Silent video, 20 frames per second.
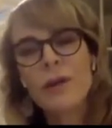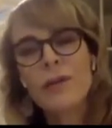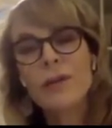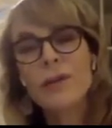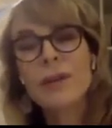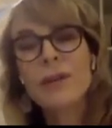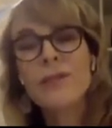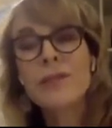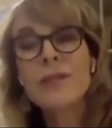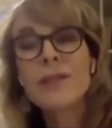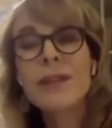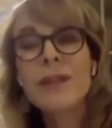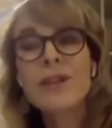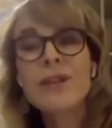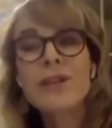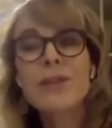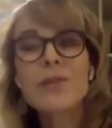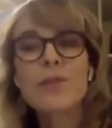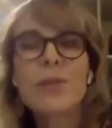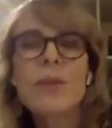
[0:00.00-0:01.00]
The
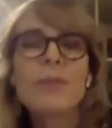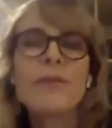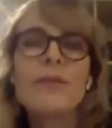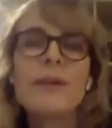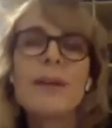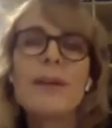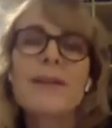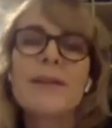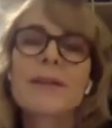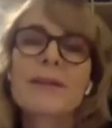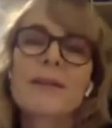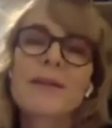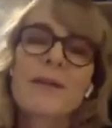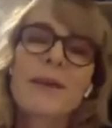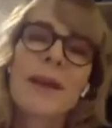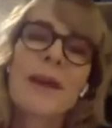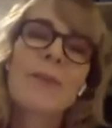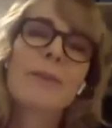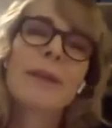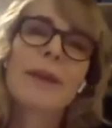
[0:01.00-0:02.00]
devastation we felt as a
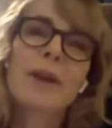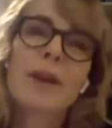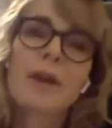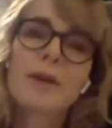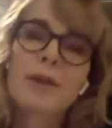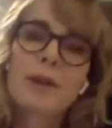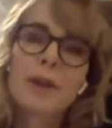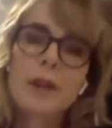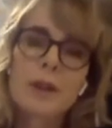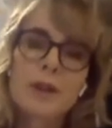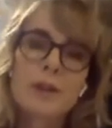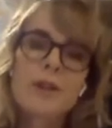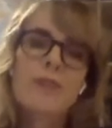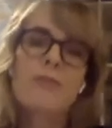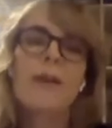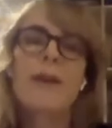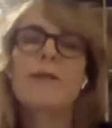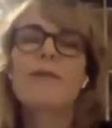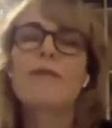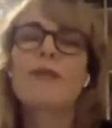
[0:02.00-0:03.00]
family over the loss
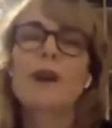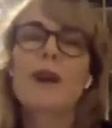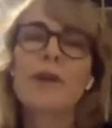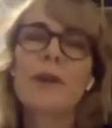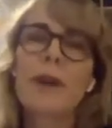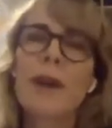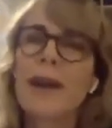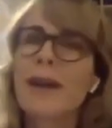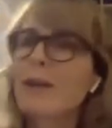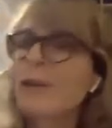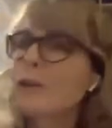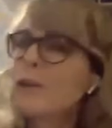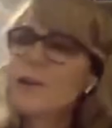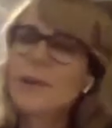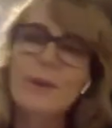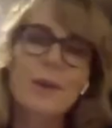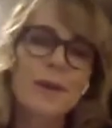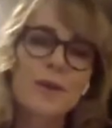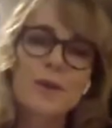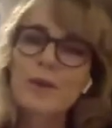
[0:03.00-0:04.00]
of my father had no
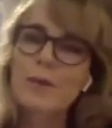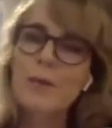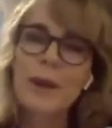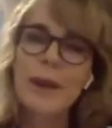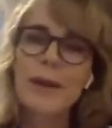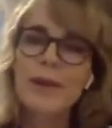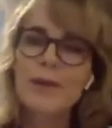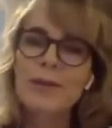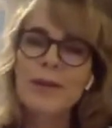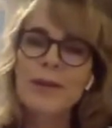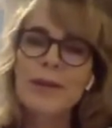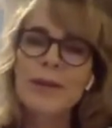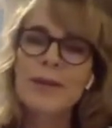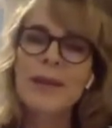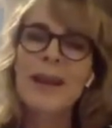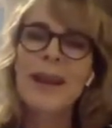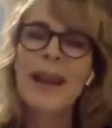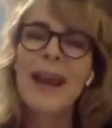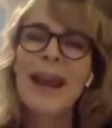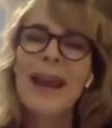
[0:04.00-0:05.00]
social boundaries
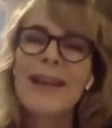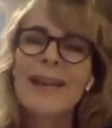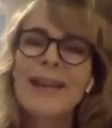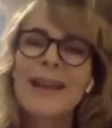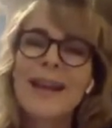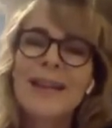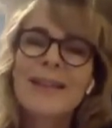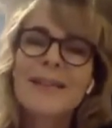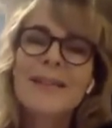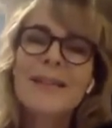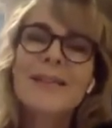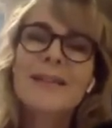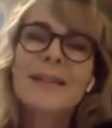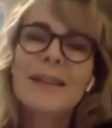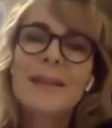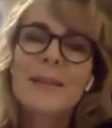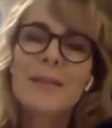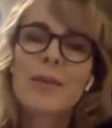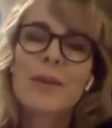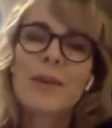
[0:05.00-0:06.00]
and cuts as
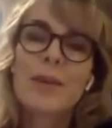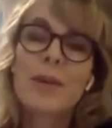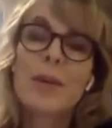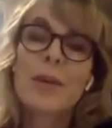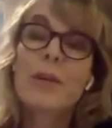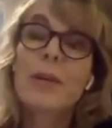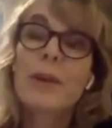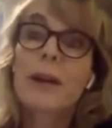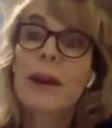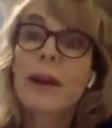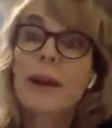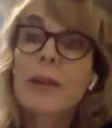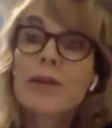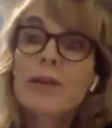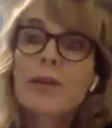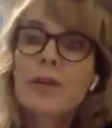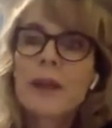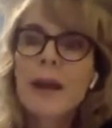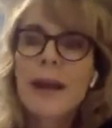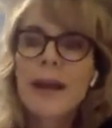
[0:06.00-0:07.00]
deep whether you are a
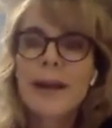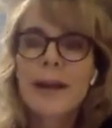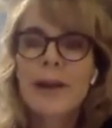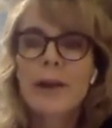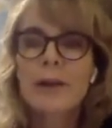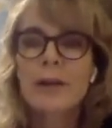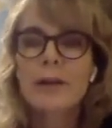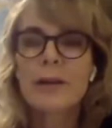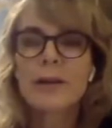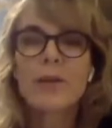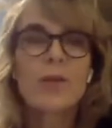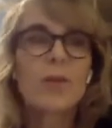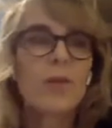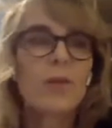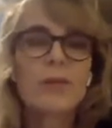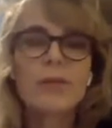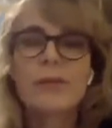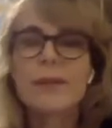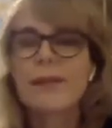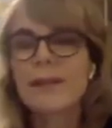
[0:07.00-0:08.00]
cultural icon, an
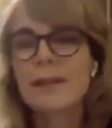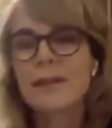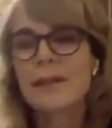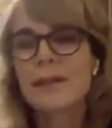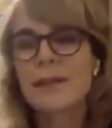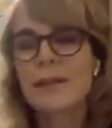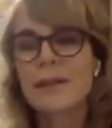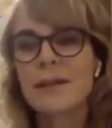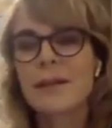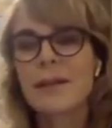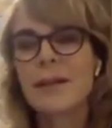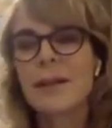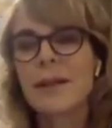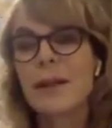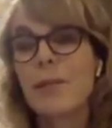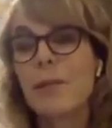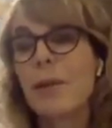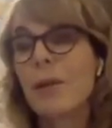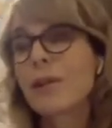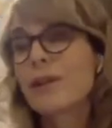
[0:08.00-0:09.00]
ordinary citizen,
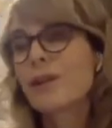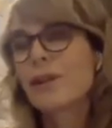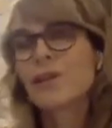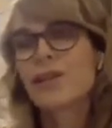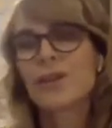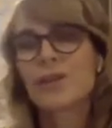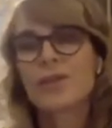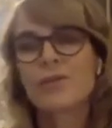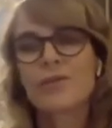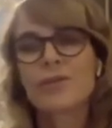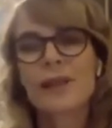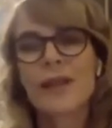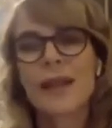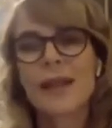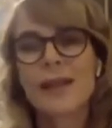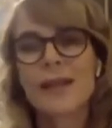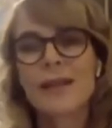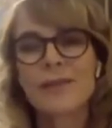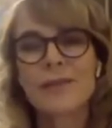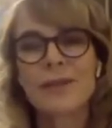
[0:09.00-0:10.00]
a politician, or an
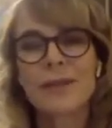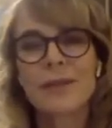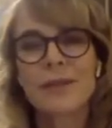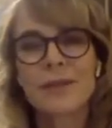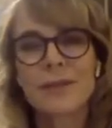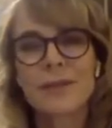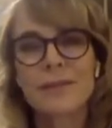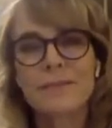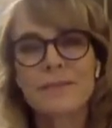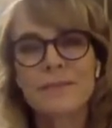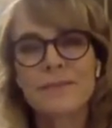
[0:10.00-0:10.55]
activist.